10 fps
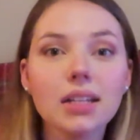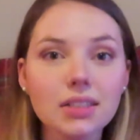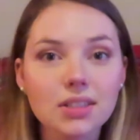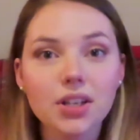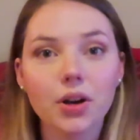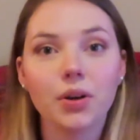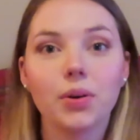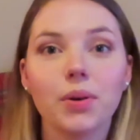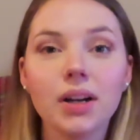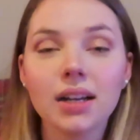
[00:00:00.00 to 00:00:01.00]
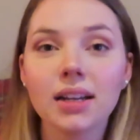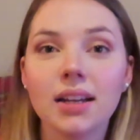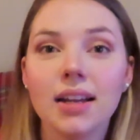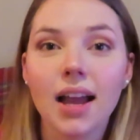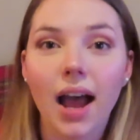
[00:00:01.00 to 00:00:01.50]
So
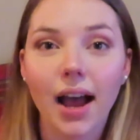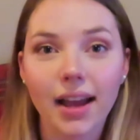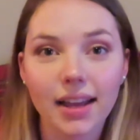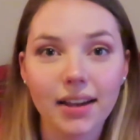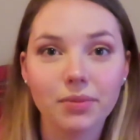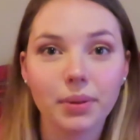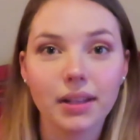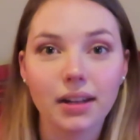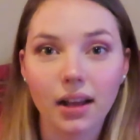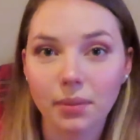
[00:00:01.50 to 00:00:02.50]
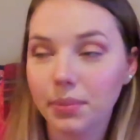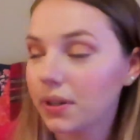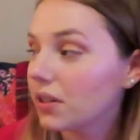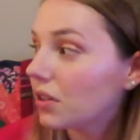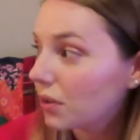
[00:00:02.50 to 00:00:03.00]
I have been up
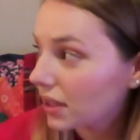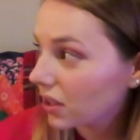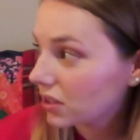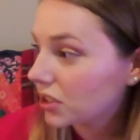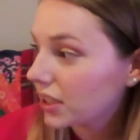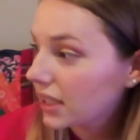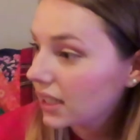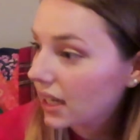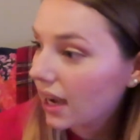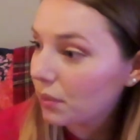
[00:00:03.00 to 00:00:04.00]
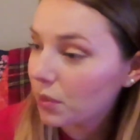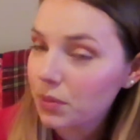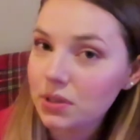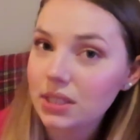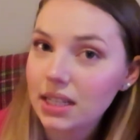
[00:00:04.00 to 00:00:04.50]
doing laundry. I'm
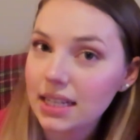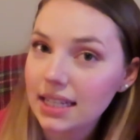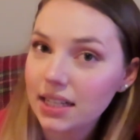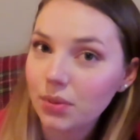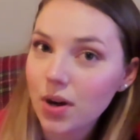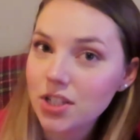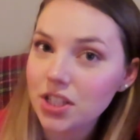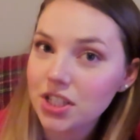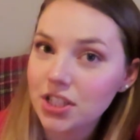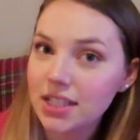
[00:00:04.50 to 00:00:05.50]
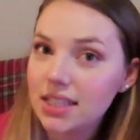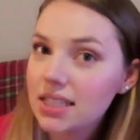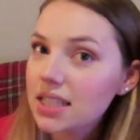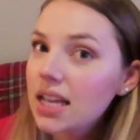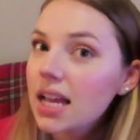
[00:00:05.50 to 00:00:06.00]
almost done. I need to wash the sheets.